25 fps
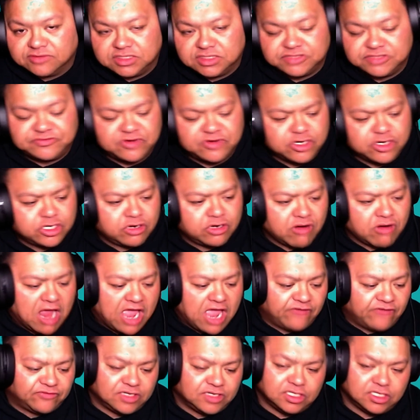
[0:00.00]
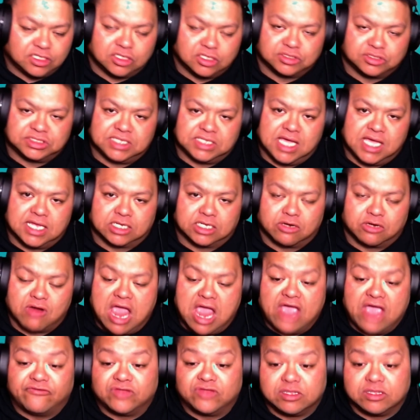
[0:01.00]
She's very crafty. She had a
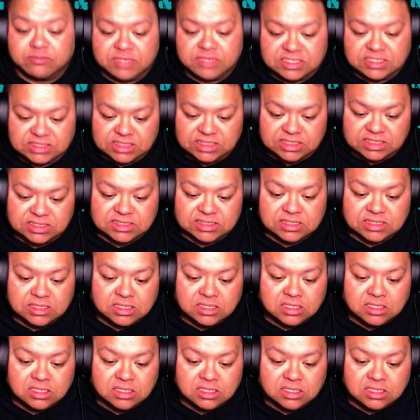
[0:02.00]
crafting business